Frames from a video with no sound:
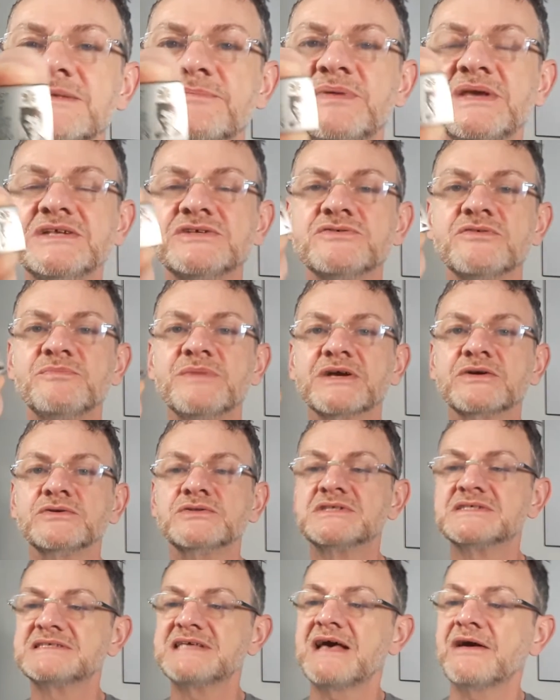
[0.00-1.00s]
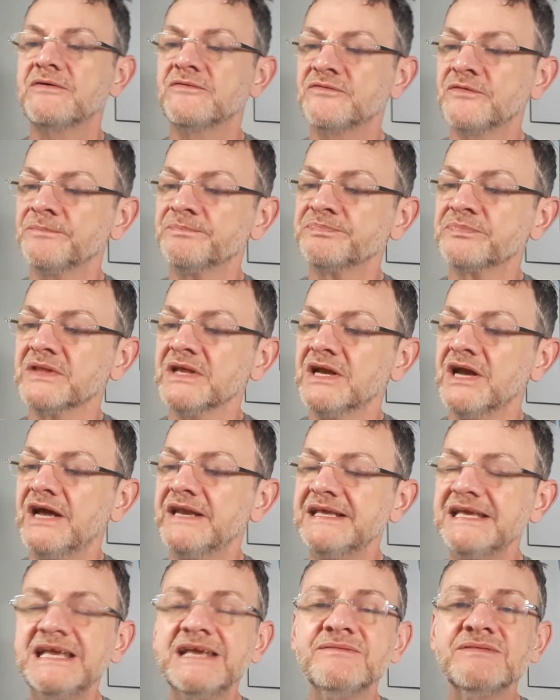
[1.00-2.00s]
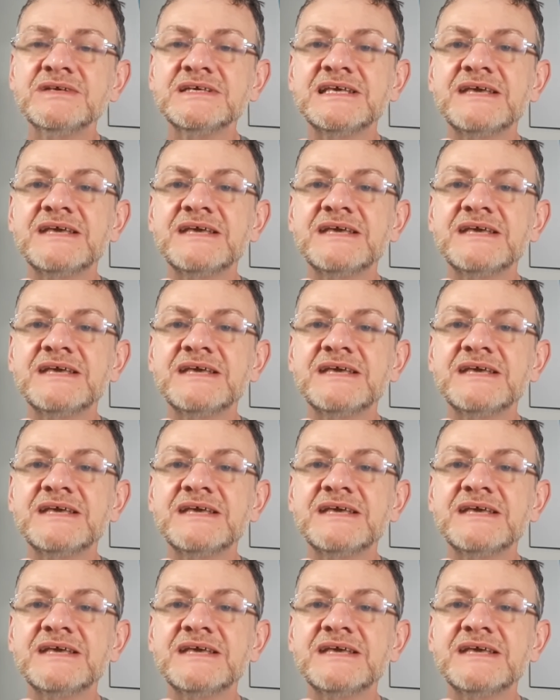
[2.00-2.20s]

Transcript: a picture of my good self. And it even